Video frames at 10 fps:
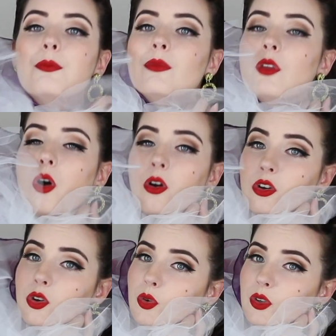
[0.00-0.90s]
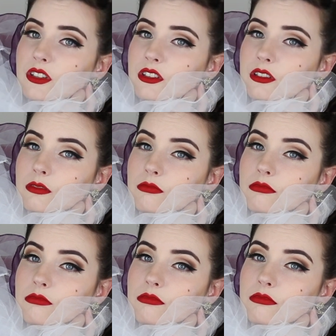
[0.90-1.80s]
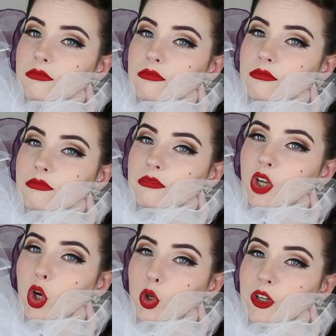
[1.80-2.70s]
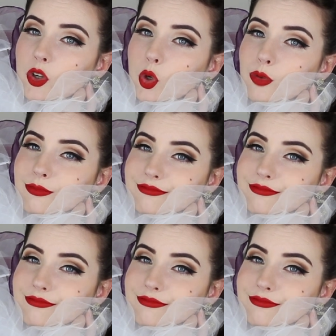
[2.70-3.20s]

not good. Not good at all.